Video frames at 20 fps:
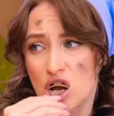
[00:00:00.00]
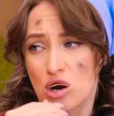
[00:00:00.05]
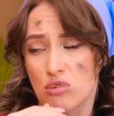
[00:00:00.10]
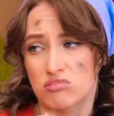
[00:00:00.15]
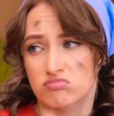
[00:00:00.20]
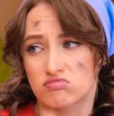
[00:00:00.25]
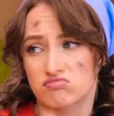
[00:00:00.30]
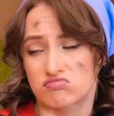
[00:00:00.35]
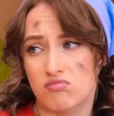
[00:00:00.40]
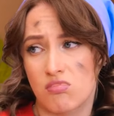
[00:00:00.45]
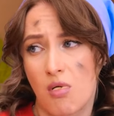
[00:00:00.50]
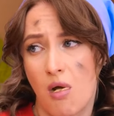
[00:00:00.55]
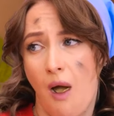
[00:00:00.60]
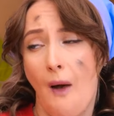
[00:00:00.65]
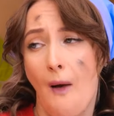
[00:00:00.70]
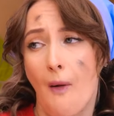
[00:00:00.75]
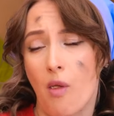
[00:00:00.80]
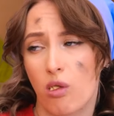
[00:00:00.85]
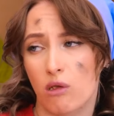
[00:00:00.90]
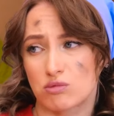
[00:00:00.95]
I
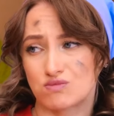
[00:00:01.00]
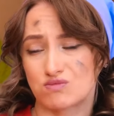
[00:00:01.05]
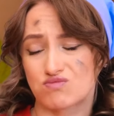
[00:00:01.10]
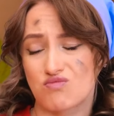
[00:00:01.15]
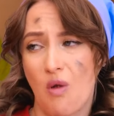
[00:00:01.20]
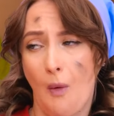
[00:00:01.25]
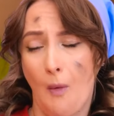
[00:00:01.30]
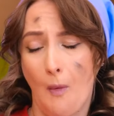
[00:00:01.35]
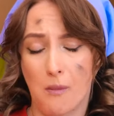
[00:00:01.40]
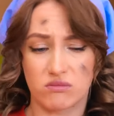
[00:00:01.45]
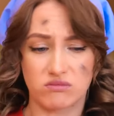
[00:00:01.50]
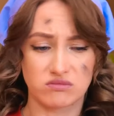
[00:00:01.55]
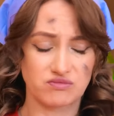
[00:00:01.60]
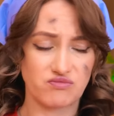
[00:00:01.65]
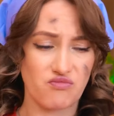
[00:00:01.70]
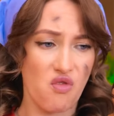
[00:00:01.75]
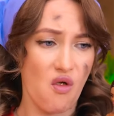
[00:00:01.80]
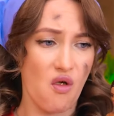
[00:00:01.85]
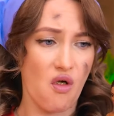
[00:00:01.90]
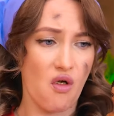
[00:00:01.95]
know. Wait
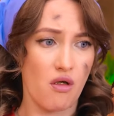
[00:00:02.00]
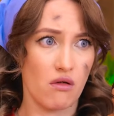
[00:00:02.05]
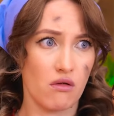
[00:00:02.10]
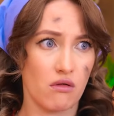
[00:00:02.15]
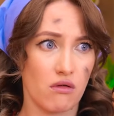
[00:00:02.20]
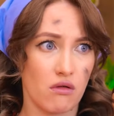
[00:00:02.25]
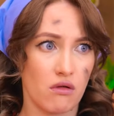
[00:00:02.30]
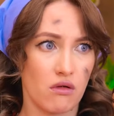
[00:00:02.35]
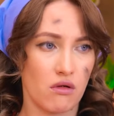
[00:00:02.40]
a minute.